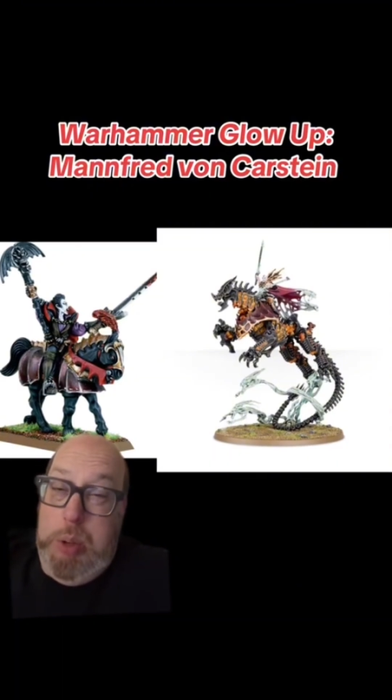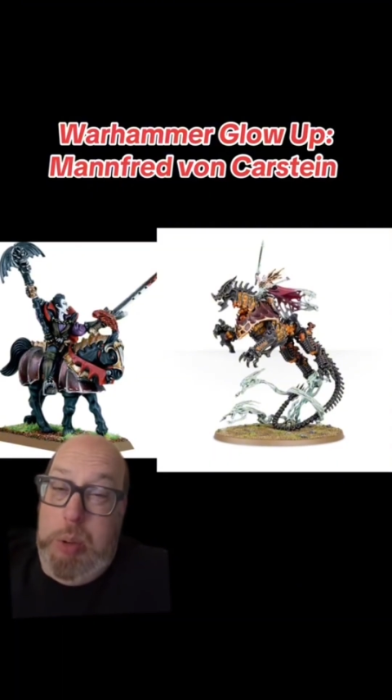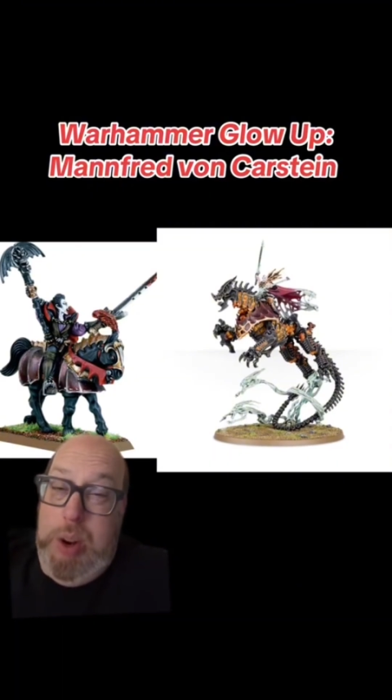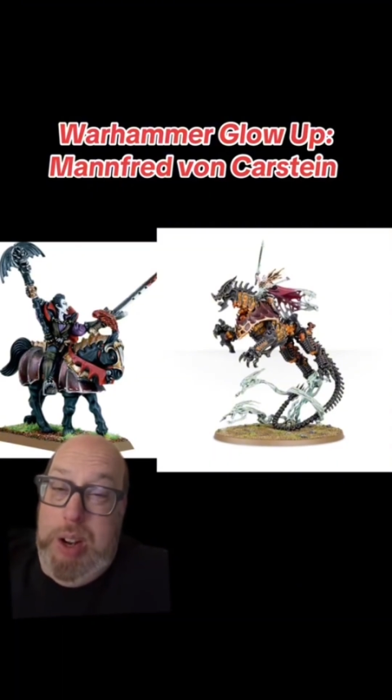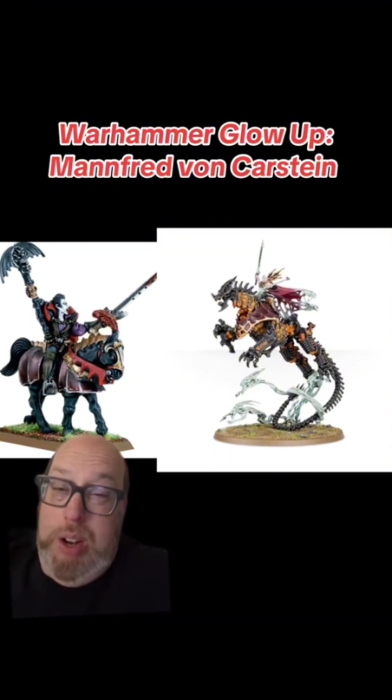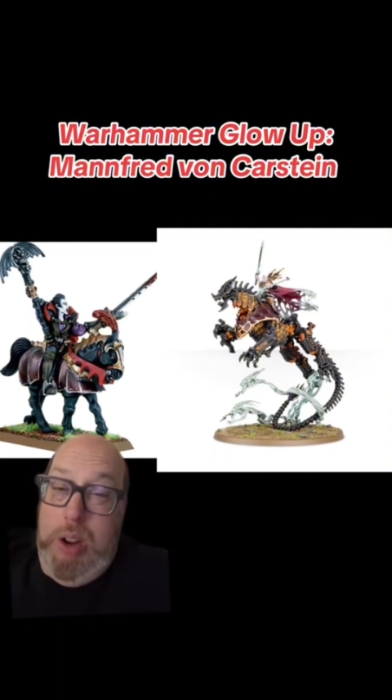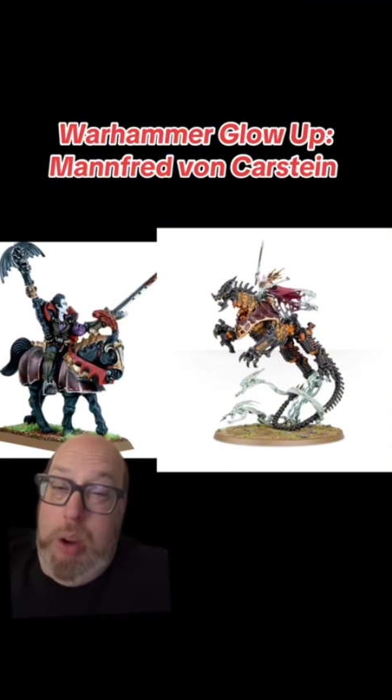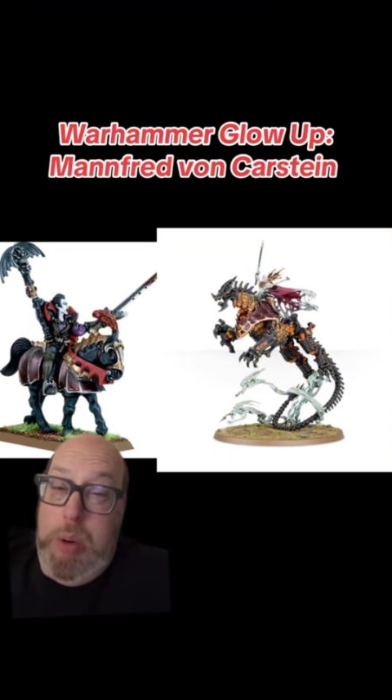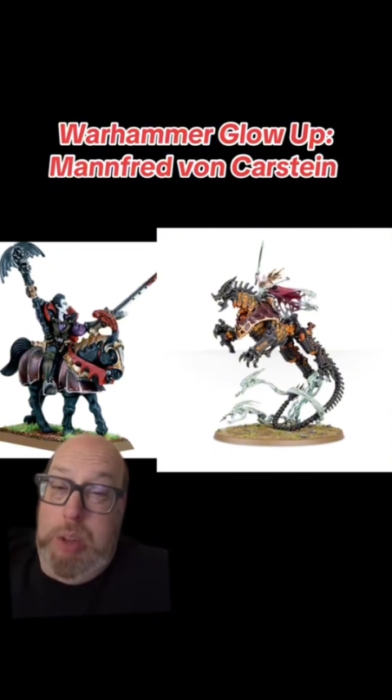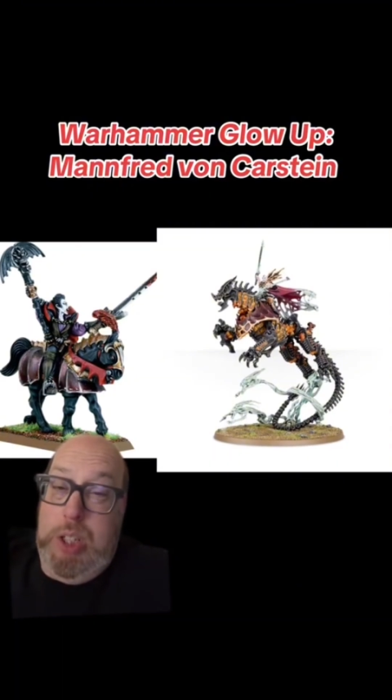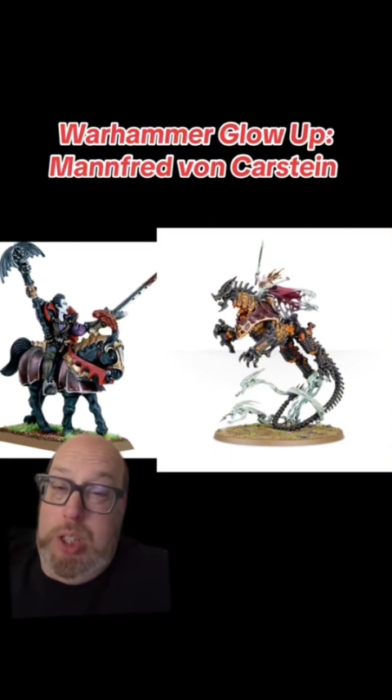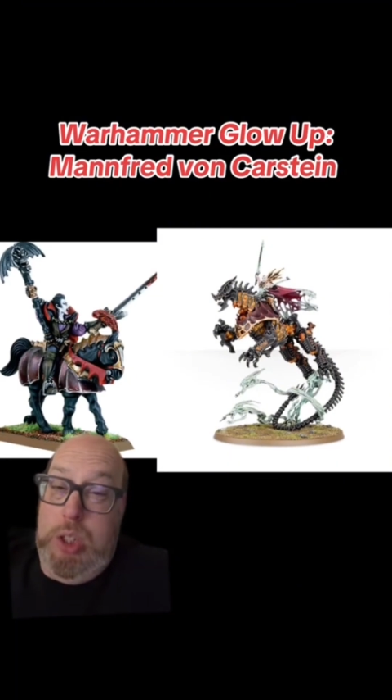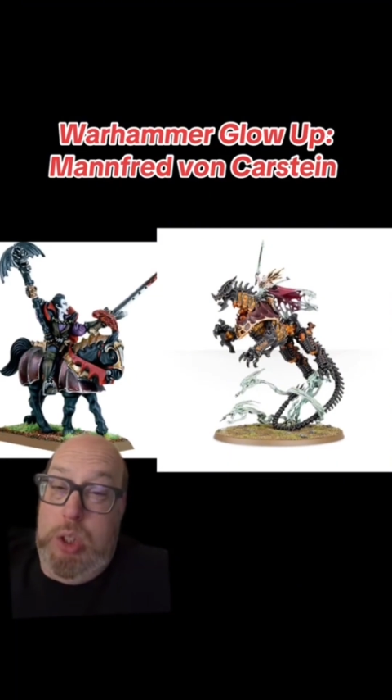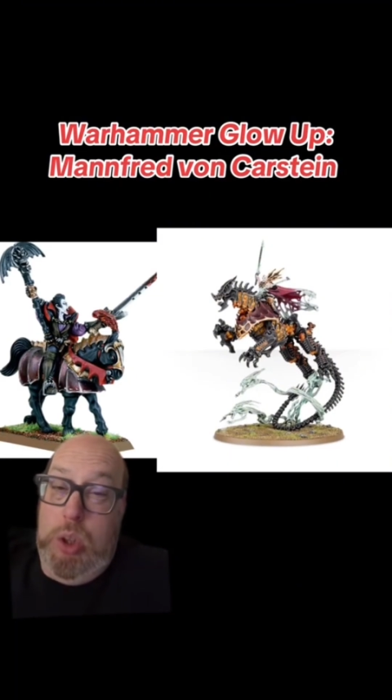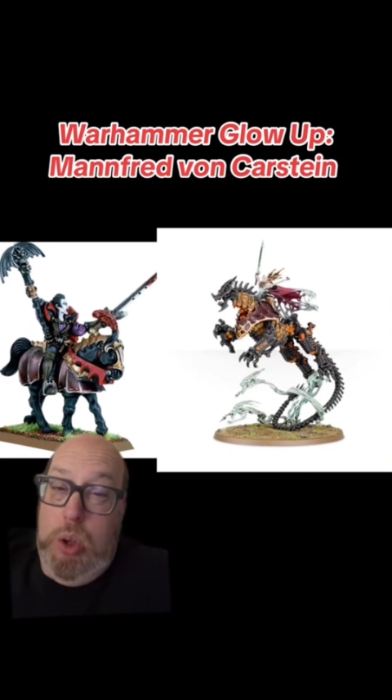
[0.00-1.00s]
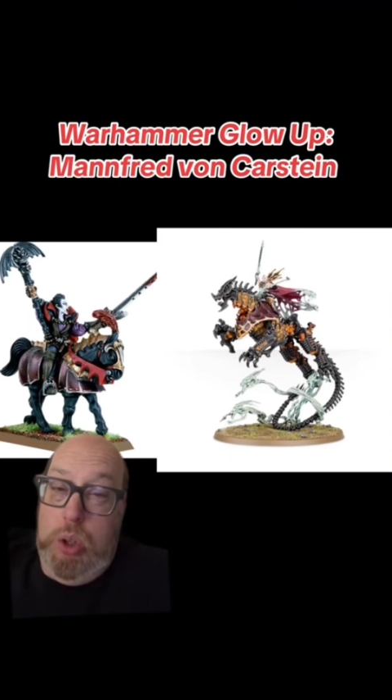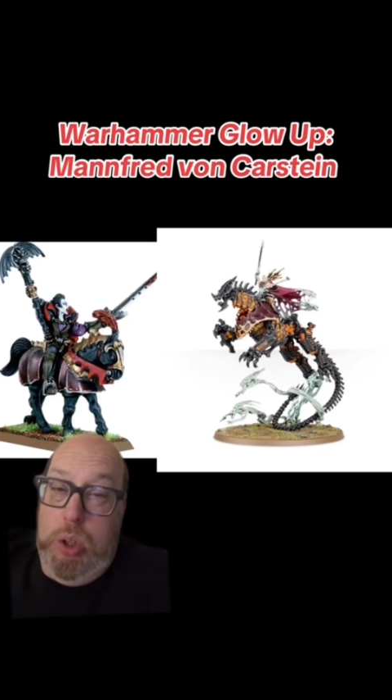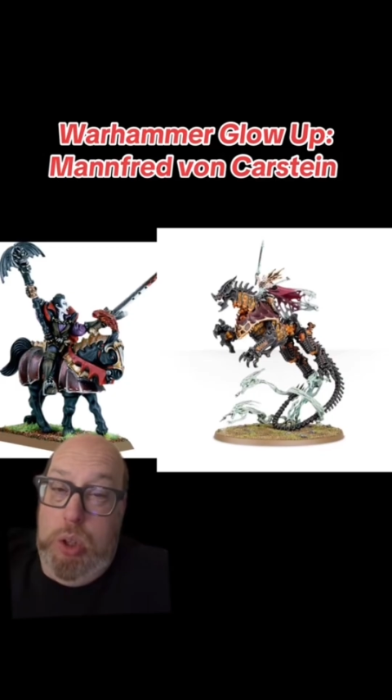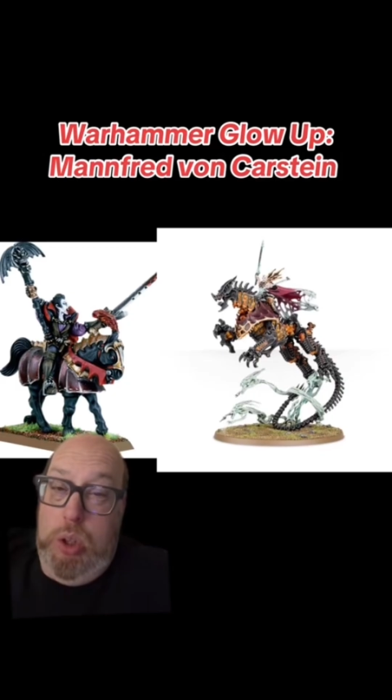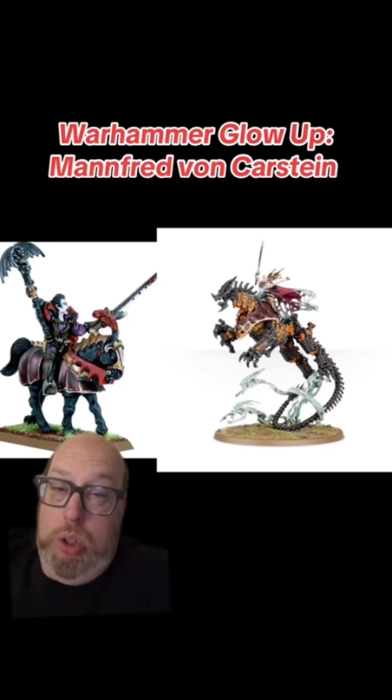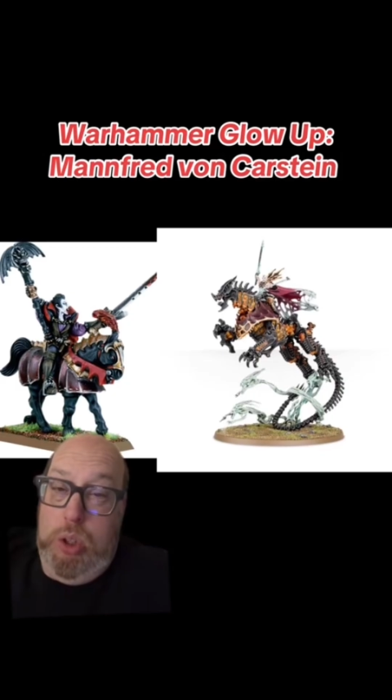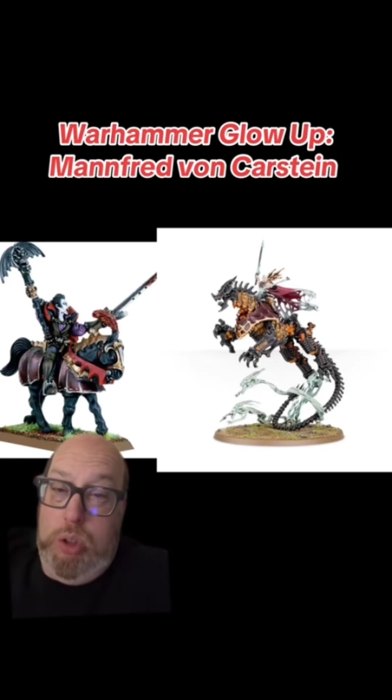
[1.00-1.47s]
be quite low because there's not a
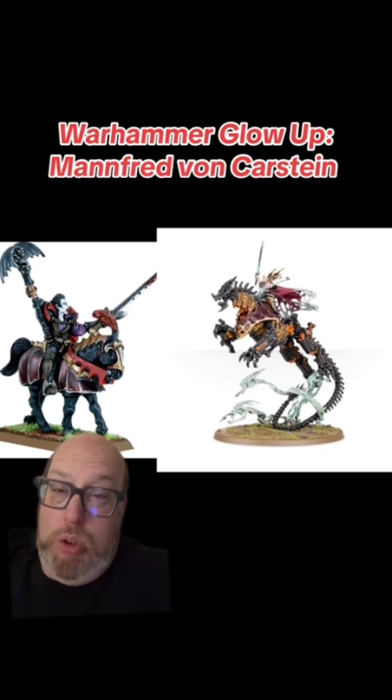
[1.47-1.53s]
lot of